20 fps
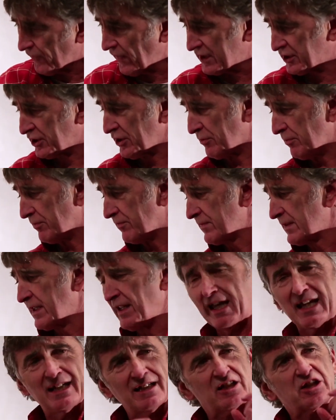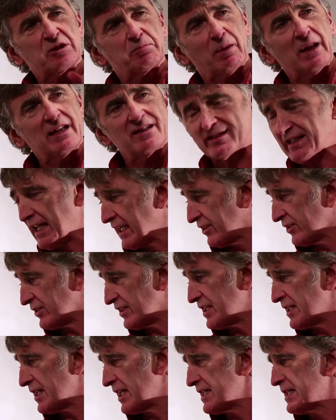a vacuum in a split
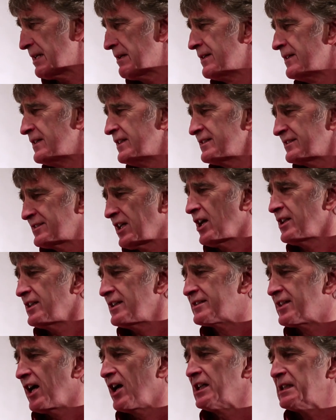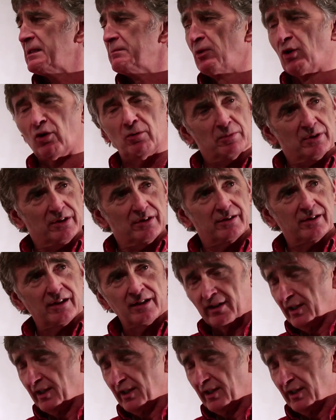second, in a, in a, tiny, tiny moment.